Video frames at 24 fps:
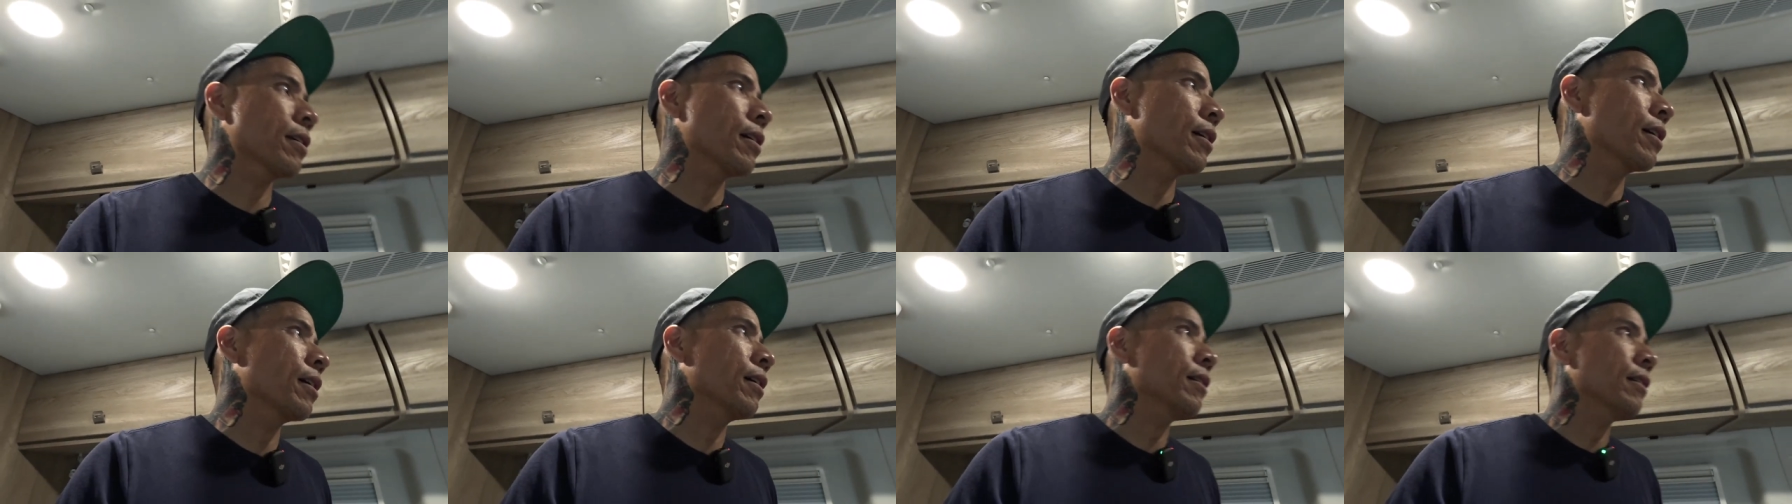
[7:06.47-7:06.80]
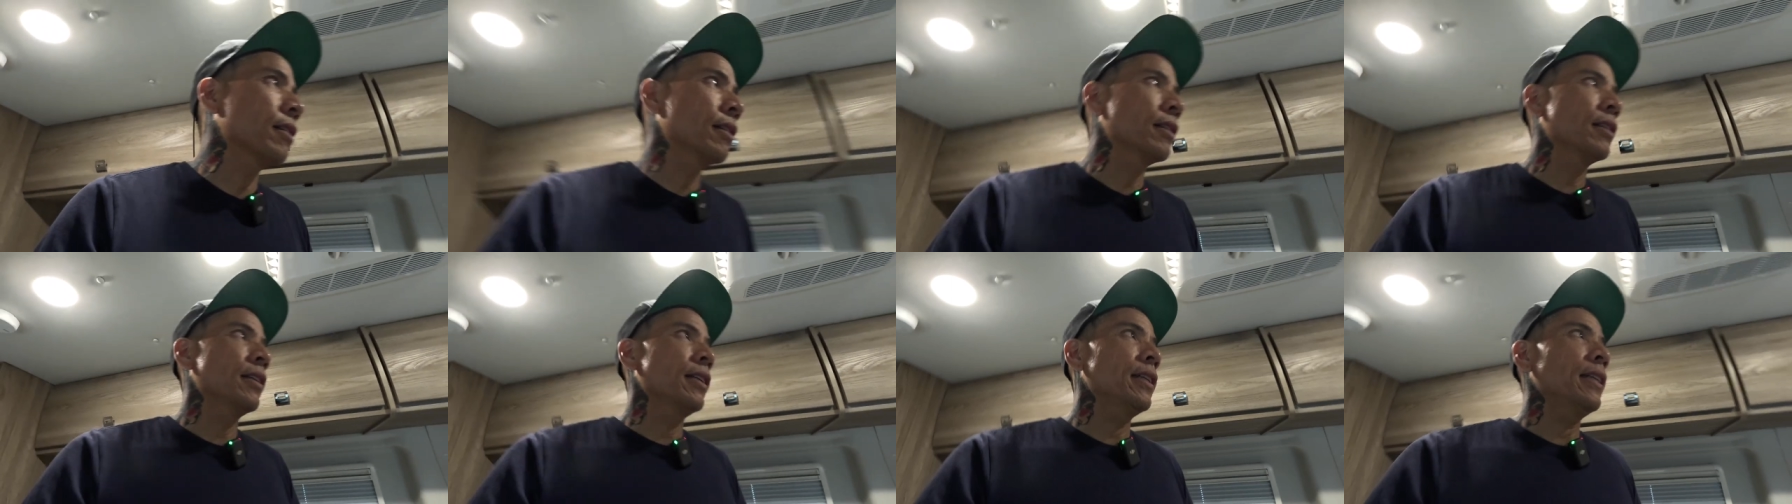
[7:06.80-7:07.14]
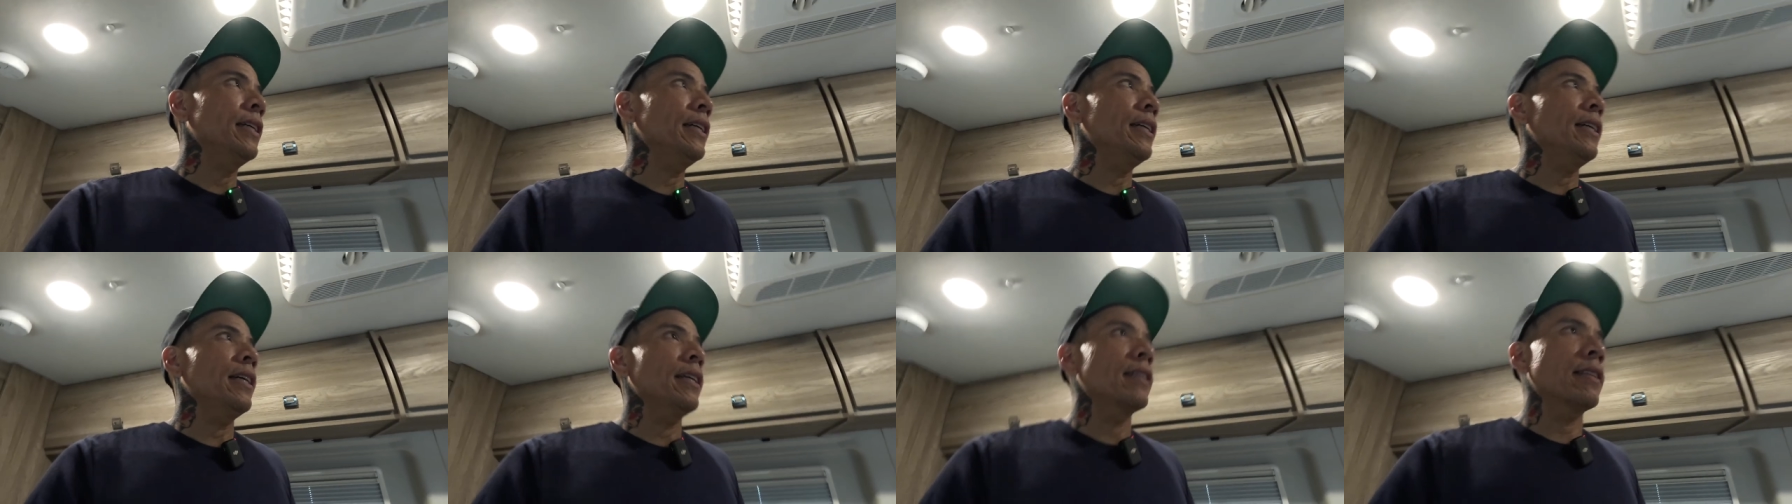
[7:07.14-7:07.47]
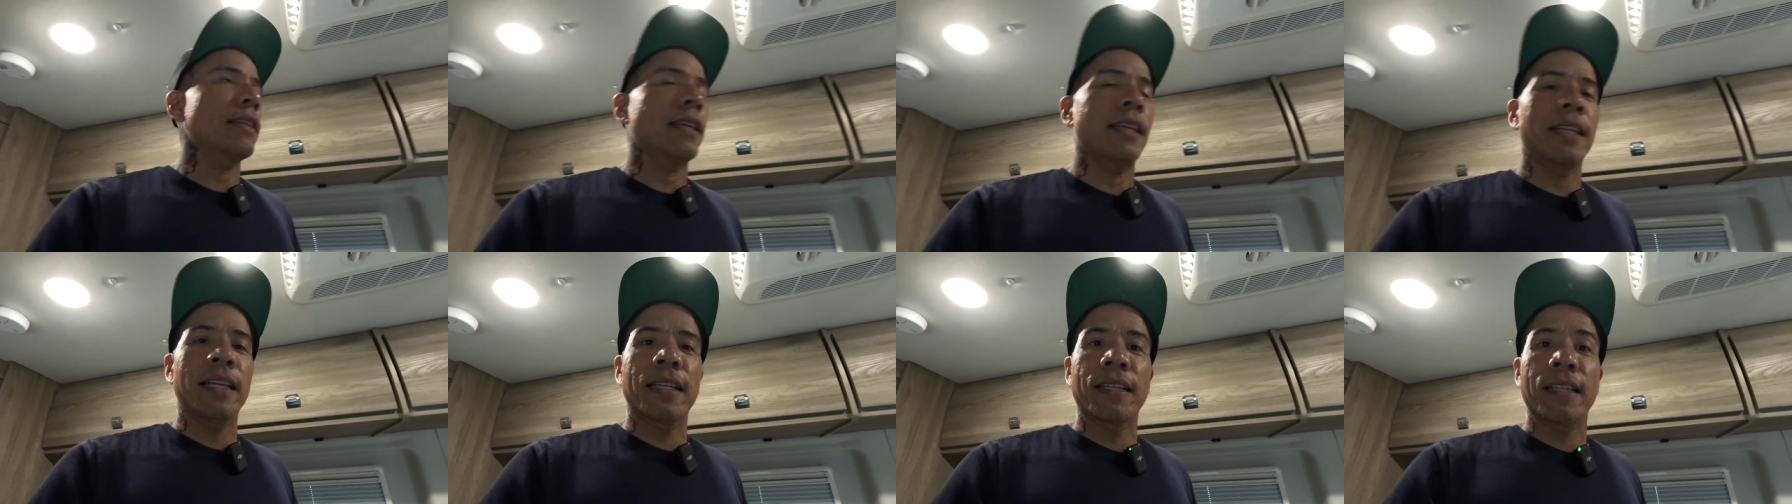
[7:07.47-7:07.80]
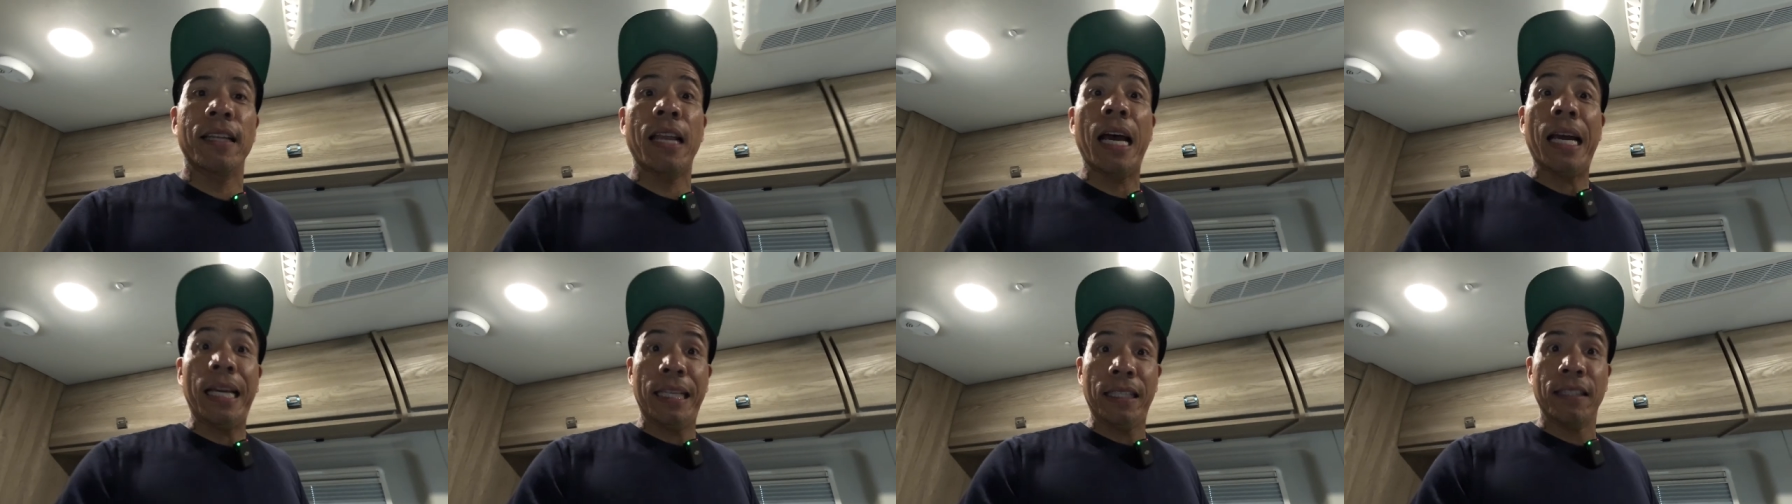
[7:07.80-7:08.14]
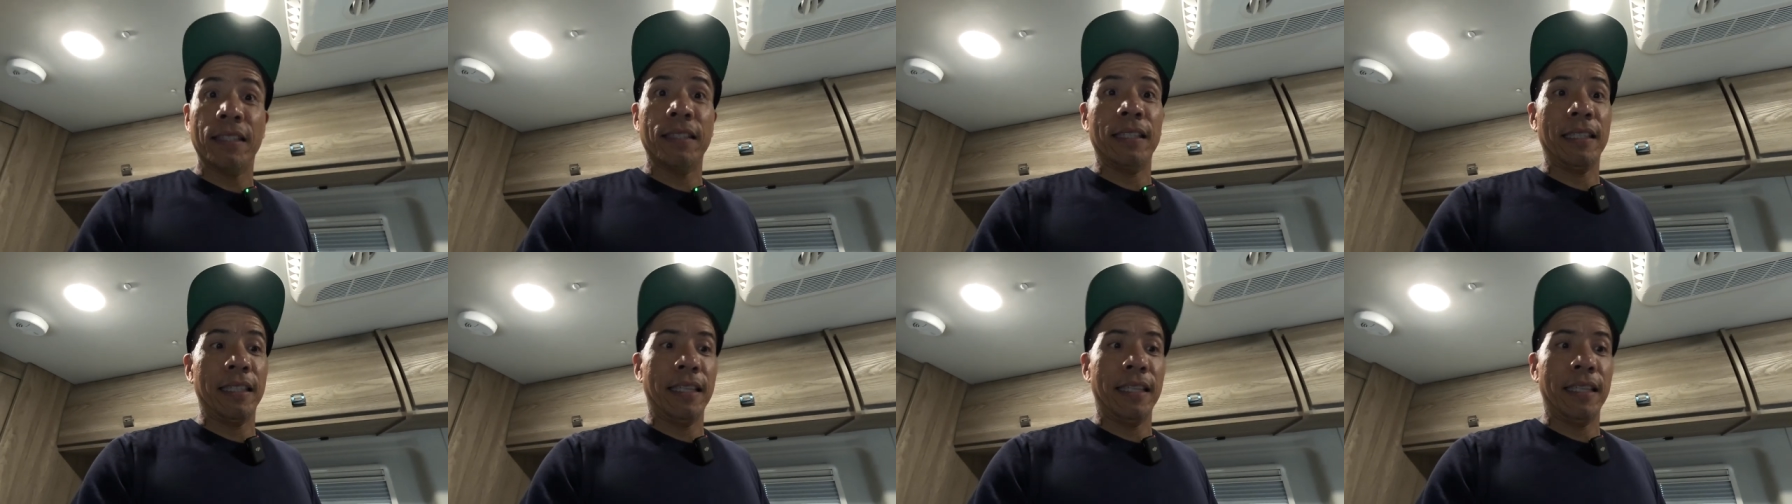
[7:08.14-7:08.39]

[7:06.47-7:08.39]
uh, it's getting nice